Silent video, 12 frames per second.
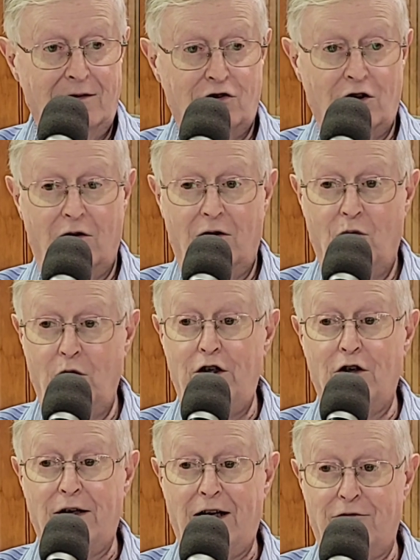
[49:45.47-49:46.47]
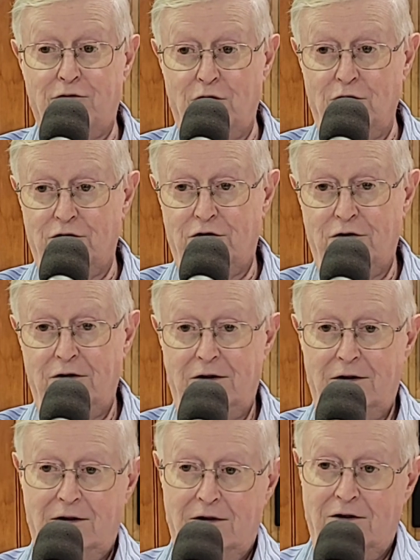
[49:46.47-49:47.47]
So, we don't have rules.
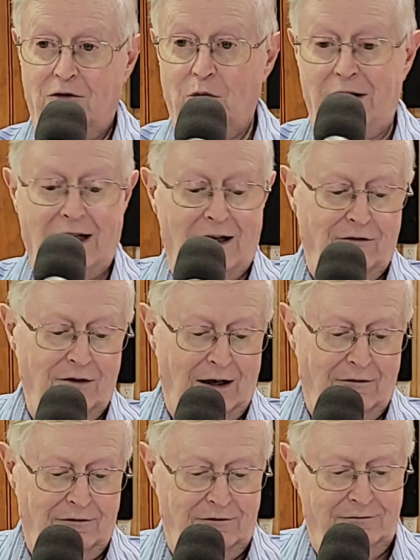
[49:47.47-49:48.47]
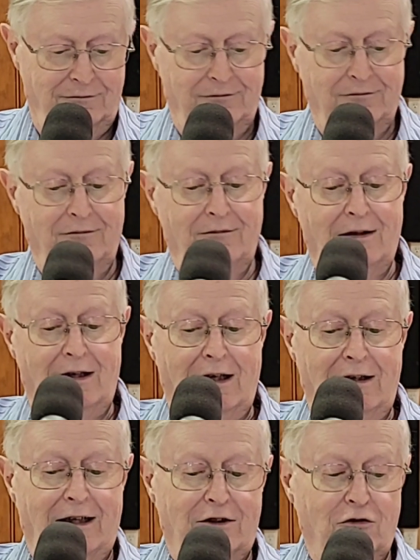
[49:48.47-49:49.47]
We have love.
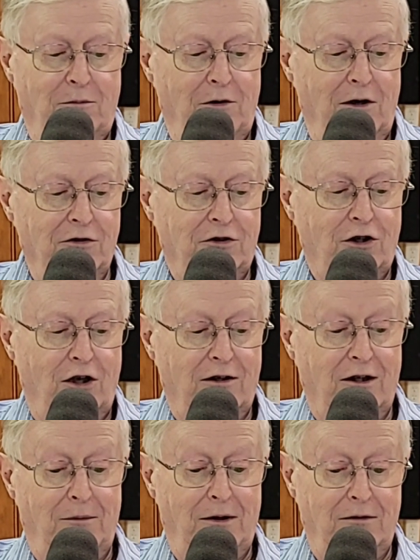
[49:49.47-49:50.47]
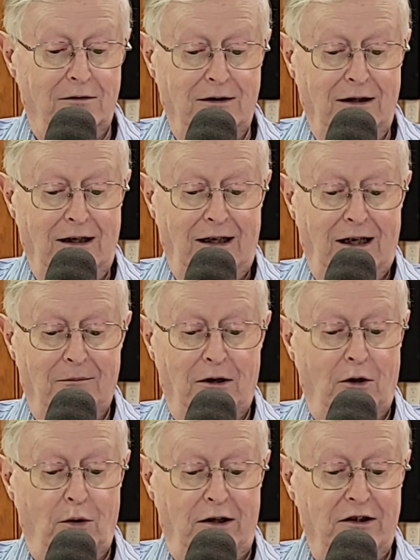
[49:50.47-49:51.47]
And that's what Paul's talking about. And by
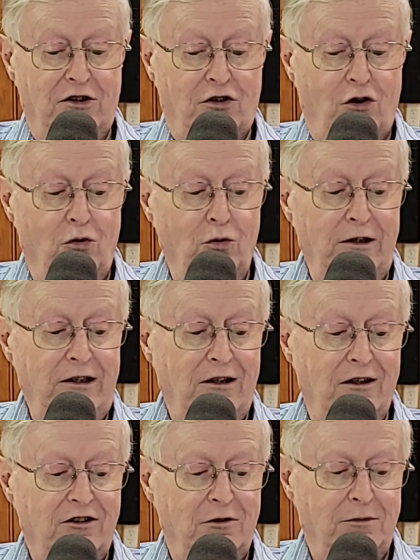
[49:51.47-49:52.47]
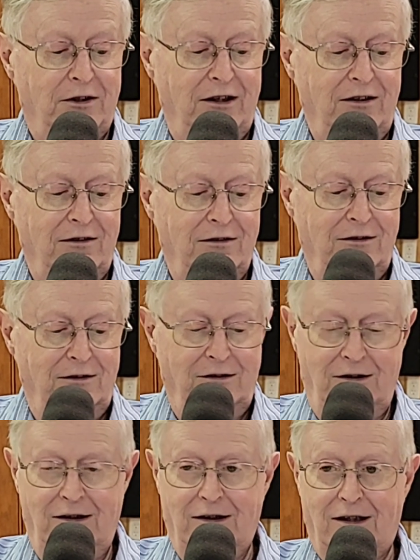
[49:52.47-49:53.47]
the way, this whole legalism thing
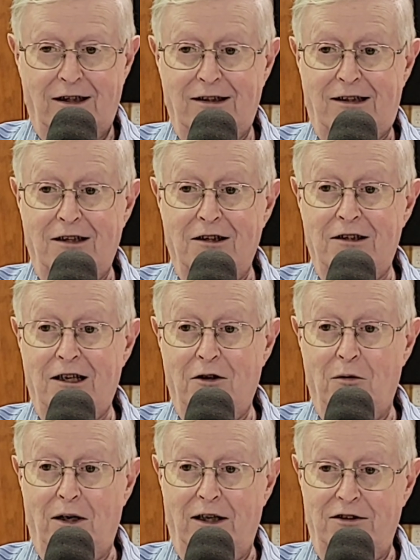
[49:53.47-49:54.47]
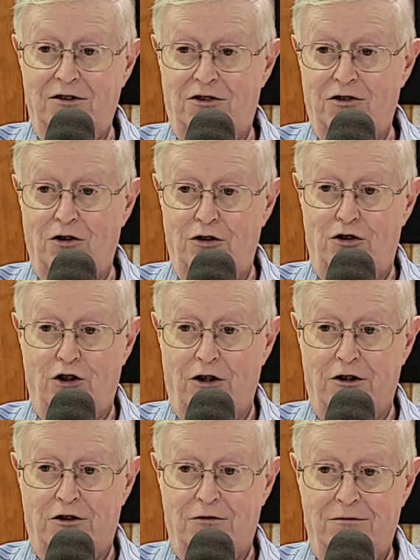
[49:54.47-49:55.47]
can kill an otherwise good
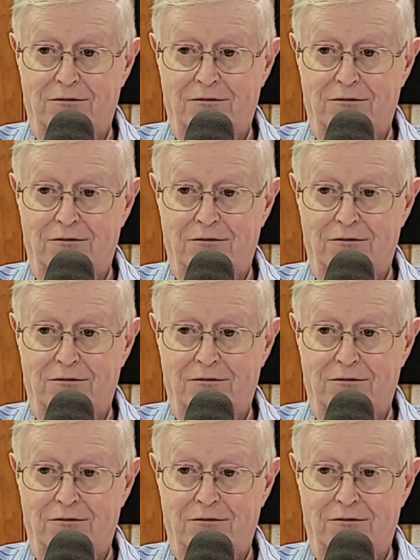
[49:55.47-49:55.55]
church.